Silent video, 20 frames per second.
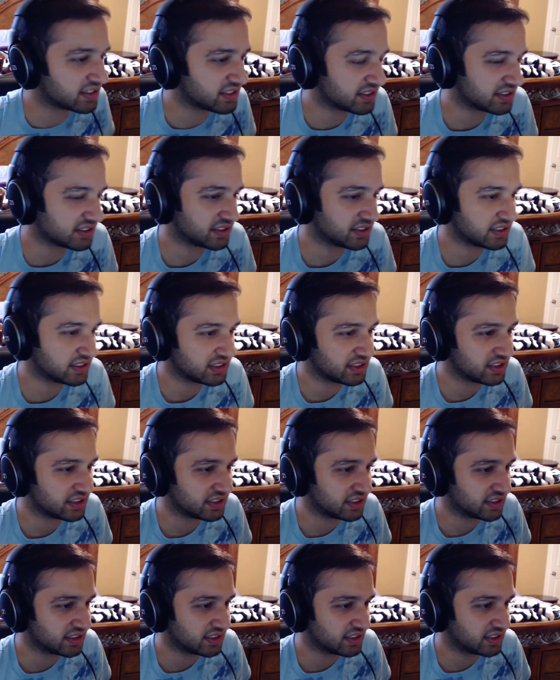
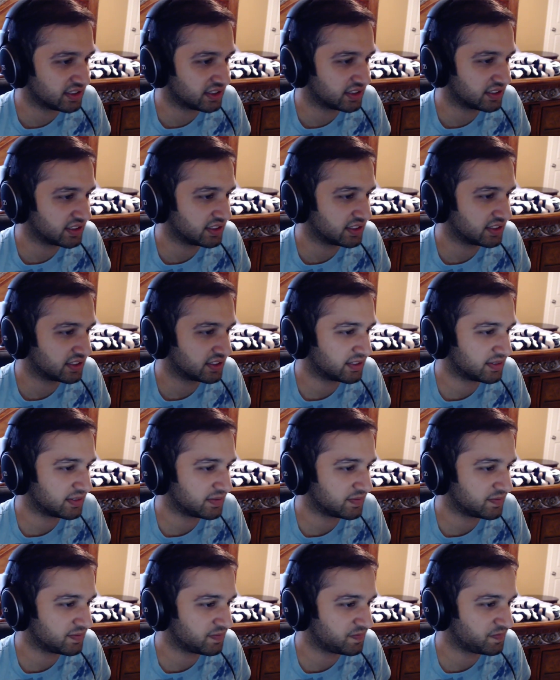
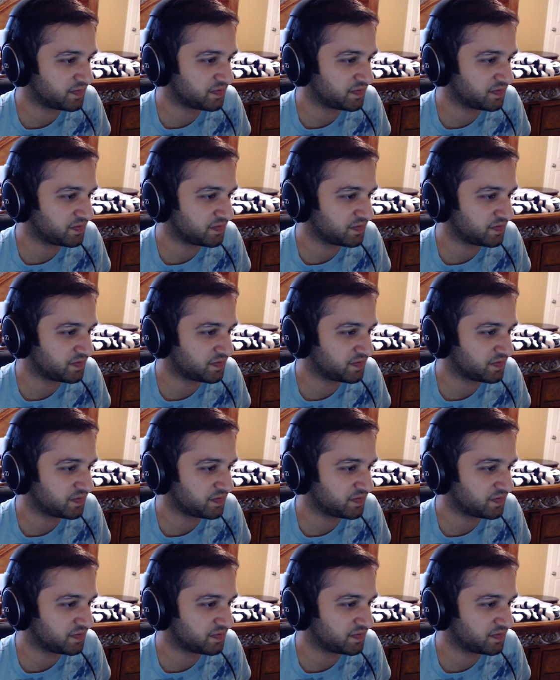[no speech]